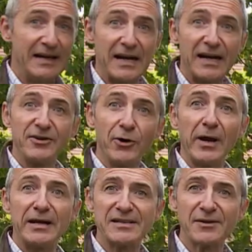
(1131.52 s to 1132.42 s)
nor
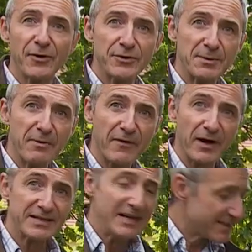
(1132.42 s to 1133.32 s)
has it thought to
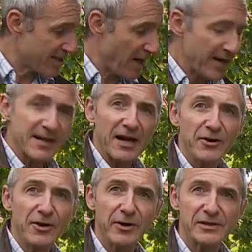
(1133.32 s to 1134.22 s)
provide tie-down
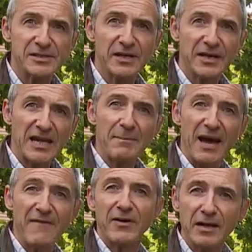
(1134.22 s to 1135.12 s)
hooks to keep
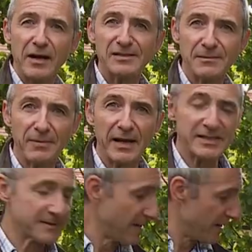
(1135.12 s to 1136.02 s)
heavier loads in
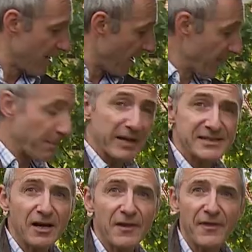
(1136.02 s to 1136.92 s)
place. On the plus
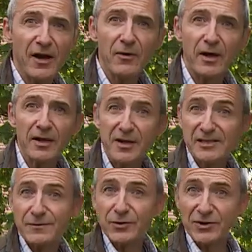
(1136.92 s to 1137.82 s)
side, though,
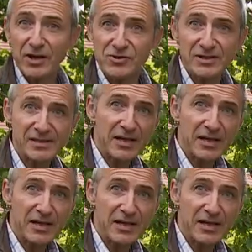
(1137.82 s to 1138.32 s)
useful touches